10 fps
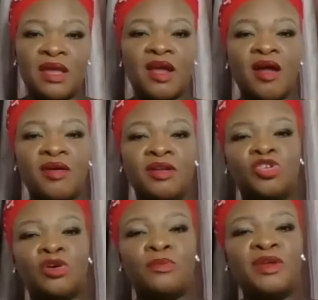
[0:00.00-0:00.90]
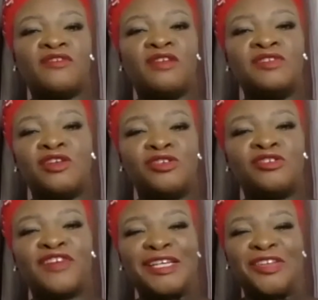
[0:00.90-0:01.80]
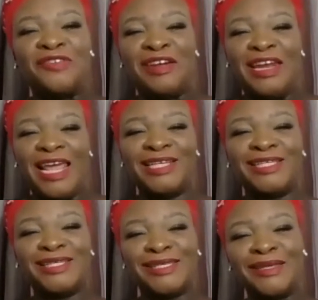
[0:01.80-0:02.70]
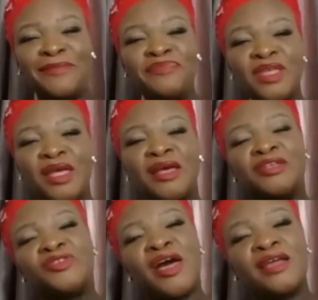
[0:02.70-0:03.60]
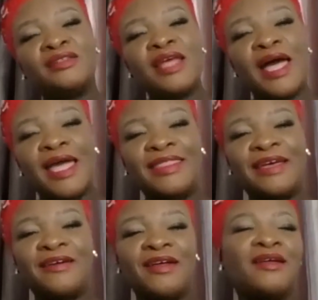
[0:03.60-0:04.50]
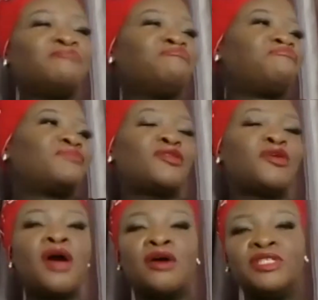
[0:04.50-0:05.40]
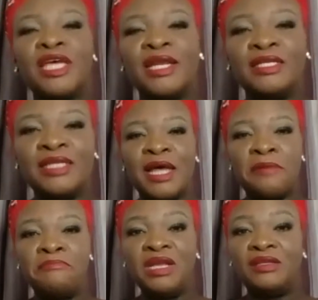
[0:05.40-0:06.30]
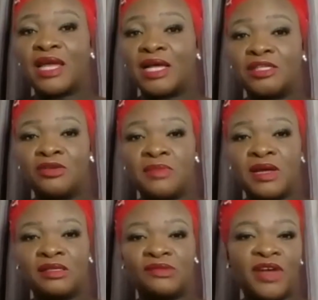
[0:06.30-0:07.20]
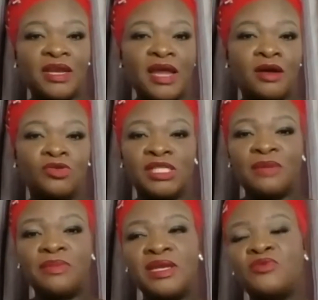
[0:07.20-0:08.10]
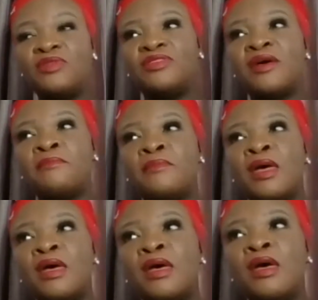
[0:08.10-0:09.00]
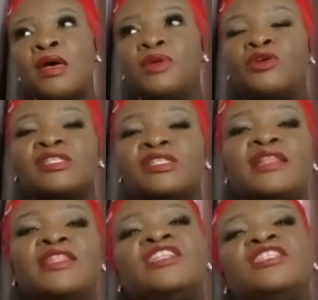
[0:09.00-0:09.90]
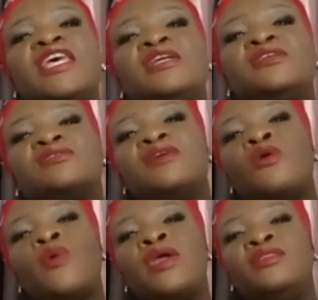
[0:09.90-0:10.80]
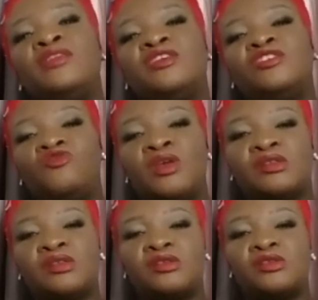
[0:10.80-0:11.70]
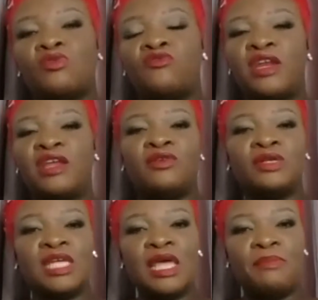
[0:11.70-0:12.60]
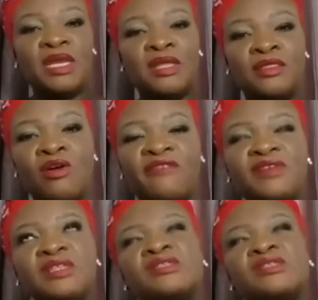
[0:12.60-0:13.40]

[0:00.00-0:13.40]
current job involves a lot of customer relations. So I either go out and meet customers, find out what's happening with them, because then that takes away the stress of whatever was happening in the office.